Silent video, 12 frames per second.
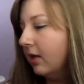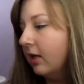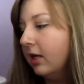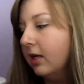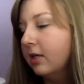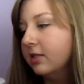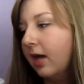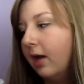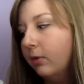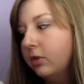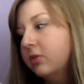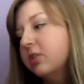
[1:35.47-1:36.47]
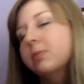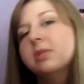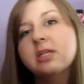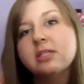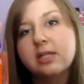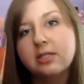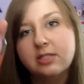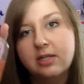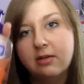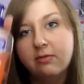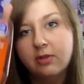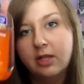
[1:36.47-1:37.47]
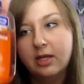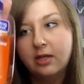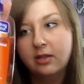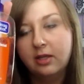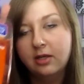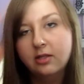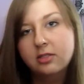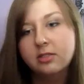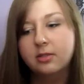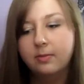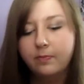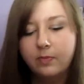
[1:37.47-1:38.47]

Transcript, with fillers: and I would use something sensitive like this.